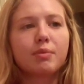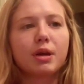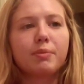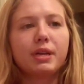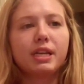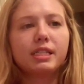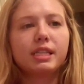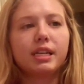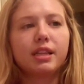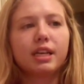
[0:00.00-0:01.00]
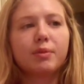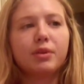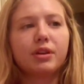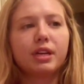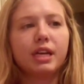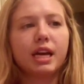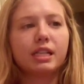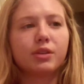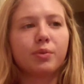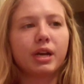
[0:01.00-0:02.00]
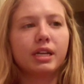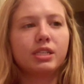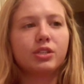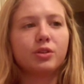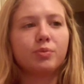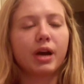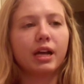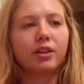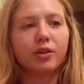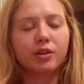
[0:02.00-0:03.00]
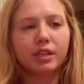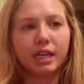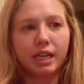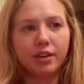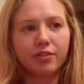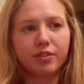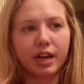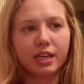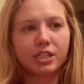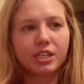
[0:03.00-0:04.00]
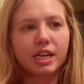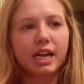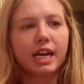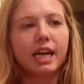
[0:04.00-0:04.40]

By being seen in the community as a way to buy local and eat fresh,